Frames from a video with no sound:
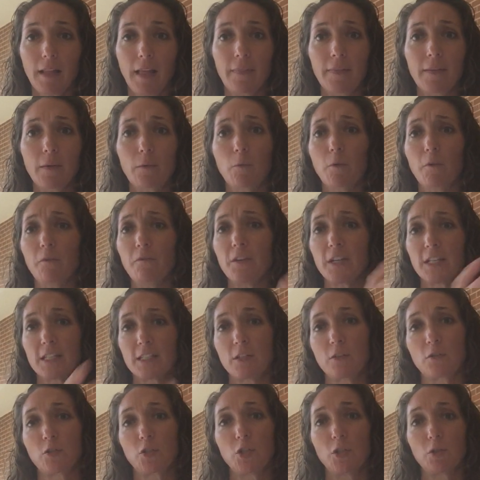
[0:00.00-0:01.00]
that will fix
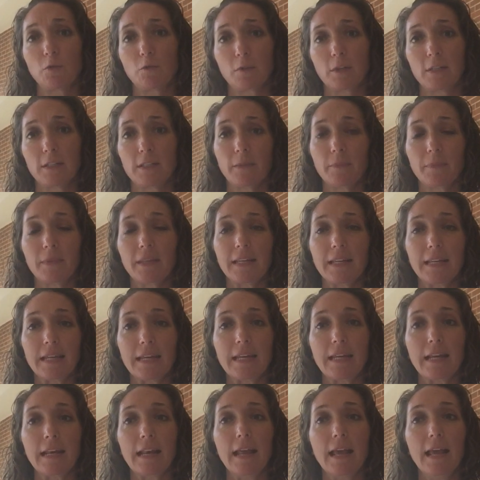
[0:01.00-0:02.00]
their children something to
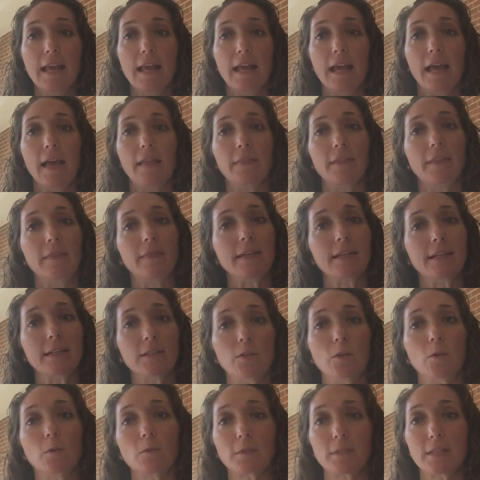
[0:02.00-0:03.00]
eat, and then the
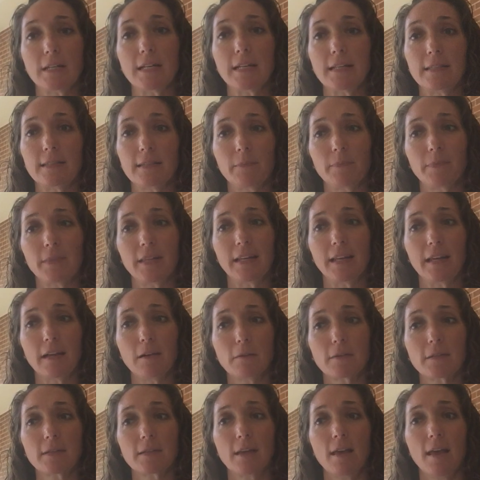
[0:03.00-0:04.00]
adults eat something
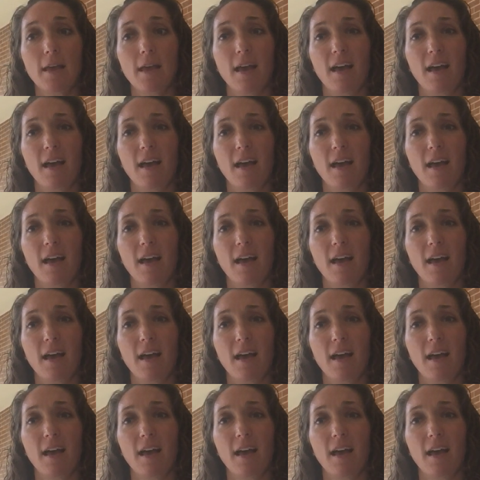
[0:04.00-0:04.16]
else.